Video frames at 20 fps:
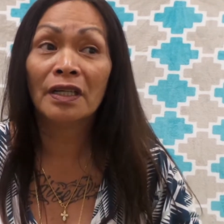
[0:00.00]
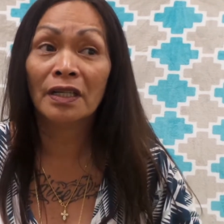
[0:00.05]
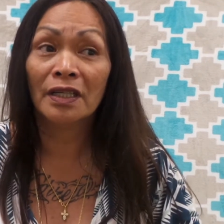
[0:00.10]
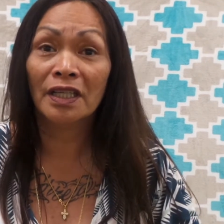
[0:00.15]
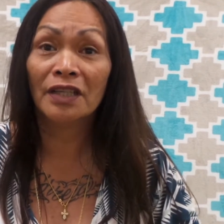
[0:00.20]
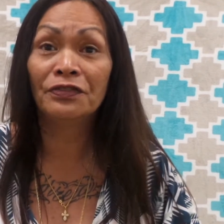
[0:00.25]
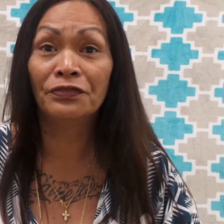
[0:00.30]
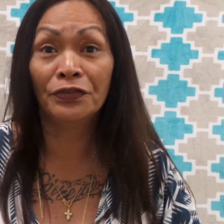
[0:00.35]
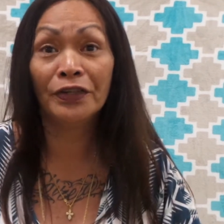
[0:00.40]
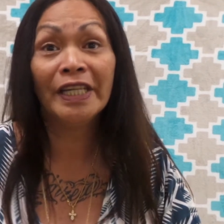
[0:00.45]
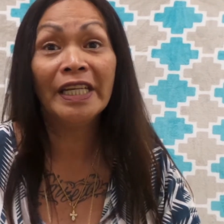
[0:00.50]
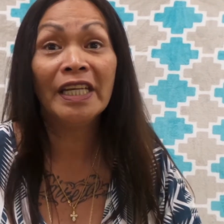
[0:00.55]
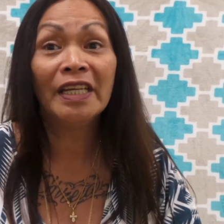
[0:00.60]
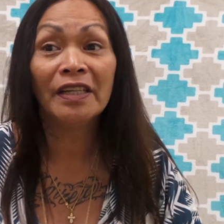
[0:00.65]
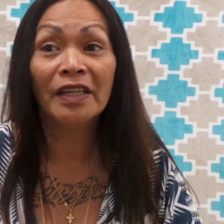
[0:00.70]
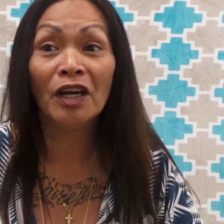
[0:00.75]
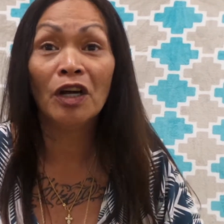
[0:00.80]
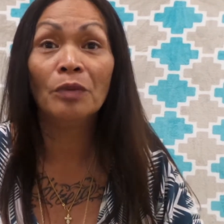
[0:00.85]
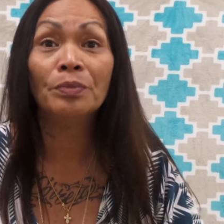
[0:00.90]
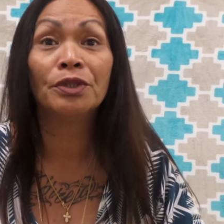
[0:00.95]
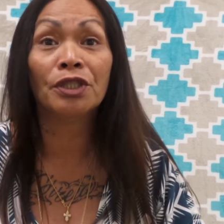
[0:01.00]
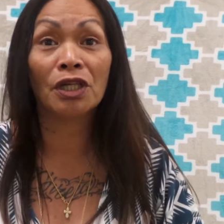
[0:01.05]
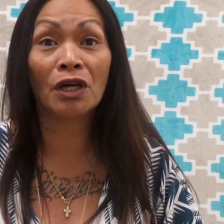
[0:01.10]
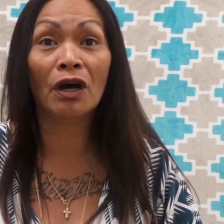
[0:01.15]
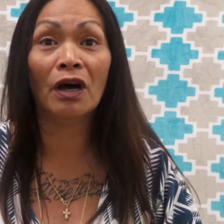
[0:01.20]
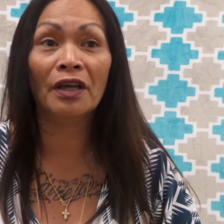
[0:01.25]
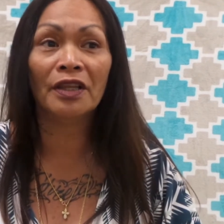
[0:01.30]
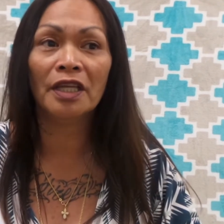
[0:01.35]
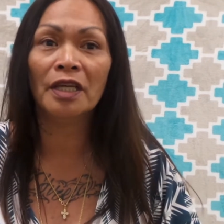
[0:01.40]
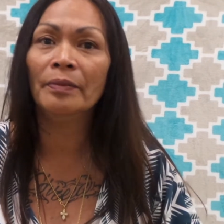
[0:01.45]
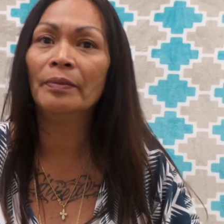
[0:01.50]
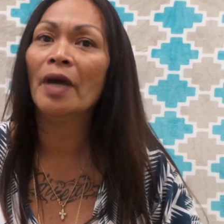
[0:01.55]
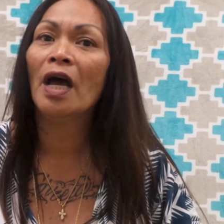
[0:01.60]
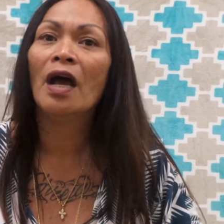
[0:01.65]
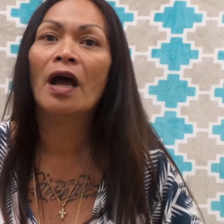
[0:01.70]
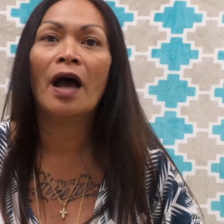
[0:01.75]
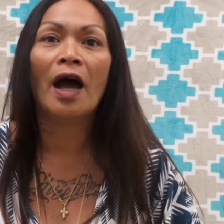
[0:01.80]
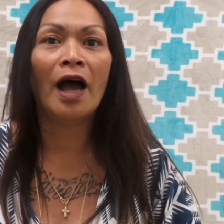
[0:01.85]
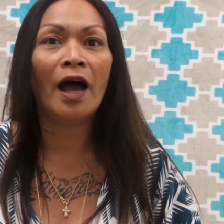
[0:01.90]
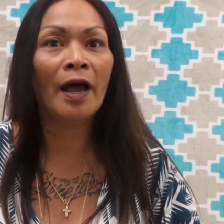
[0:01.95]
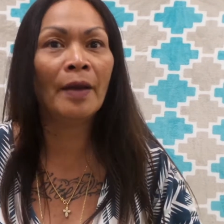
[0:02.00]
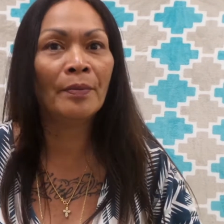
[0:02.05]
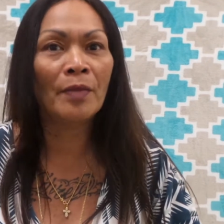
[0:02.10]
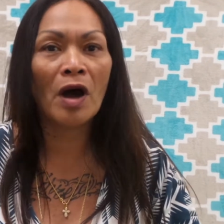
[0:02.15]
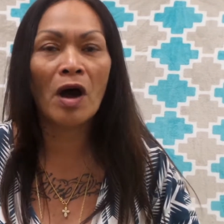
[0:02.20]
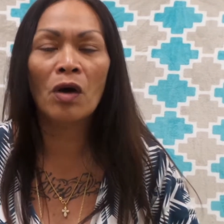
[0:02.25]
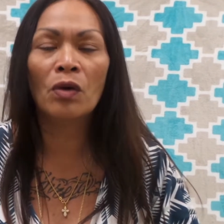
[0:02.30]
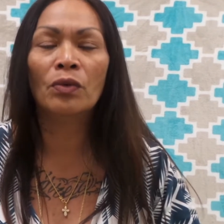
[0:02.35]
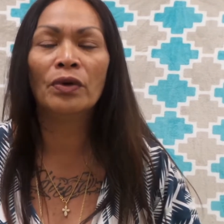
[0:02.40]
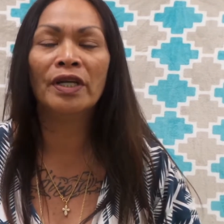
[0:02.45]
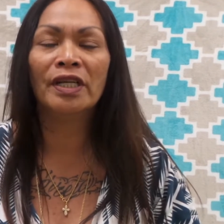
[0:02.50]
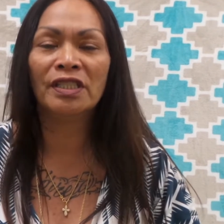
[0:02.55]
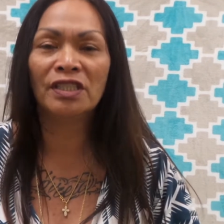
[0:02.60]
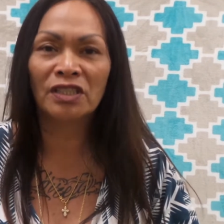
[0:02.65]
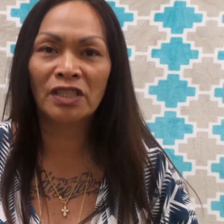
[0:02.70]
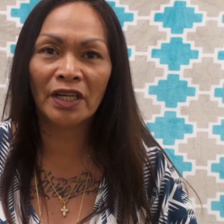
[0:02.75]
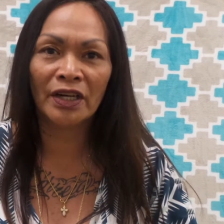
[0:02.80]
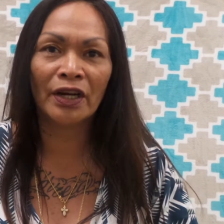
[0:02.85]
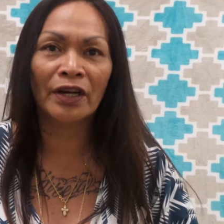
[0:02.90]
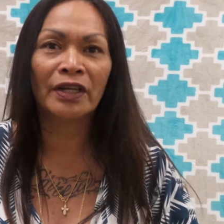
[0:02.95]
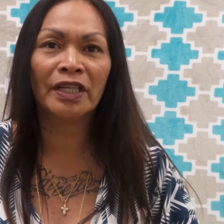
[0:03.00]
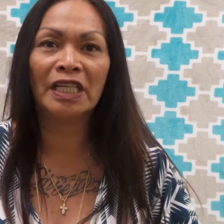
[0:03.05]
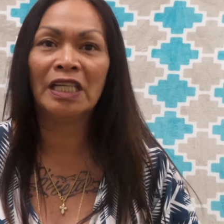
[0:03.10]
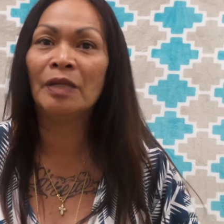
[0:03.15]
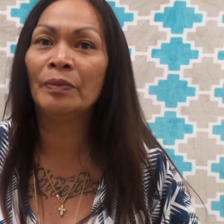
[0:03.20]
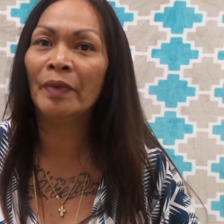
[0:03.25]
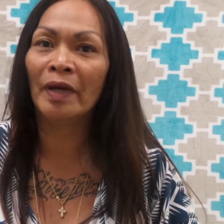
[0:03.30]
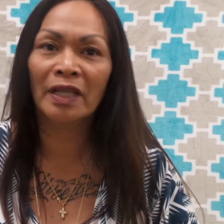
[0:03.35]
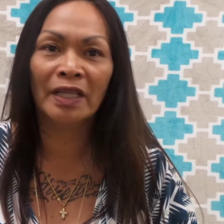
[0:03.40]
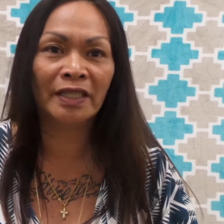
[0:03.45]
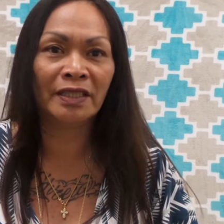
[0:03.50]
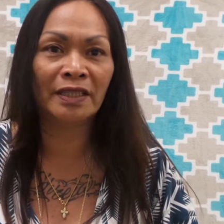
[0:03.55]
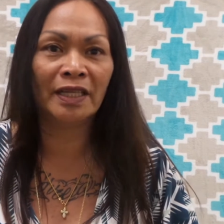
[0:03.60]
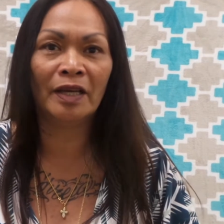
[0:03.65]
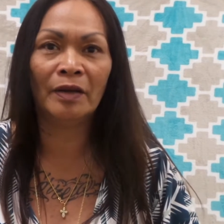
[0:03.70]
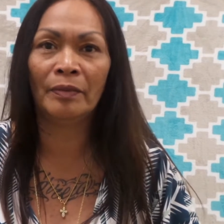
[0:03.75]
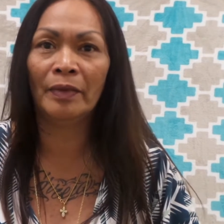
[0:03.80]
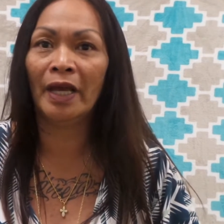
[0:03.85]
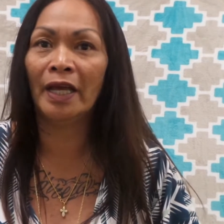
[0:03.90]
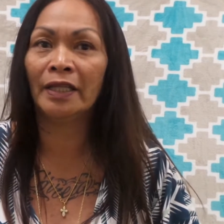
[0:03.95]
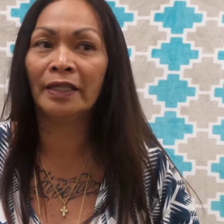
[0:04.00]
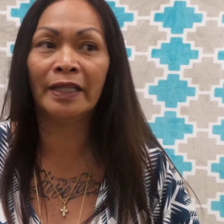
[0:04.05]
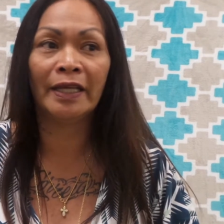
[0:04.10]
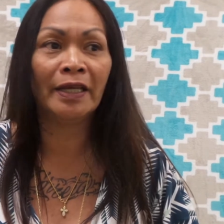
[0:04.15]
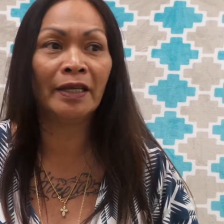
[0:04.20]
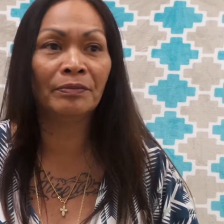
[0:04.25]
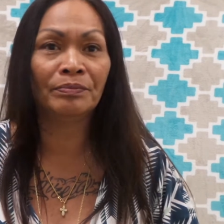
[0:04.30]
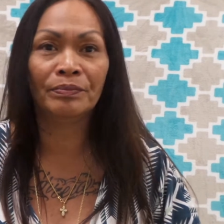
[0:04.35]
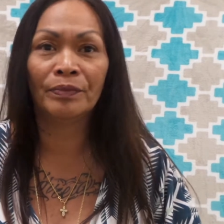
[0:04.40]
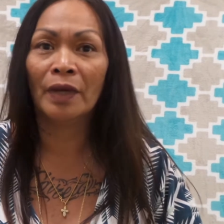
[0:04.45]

if we need help, to call them, I'm always there emailing them, and they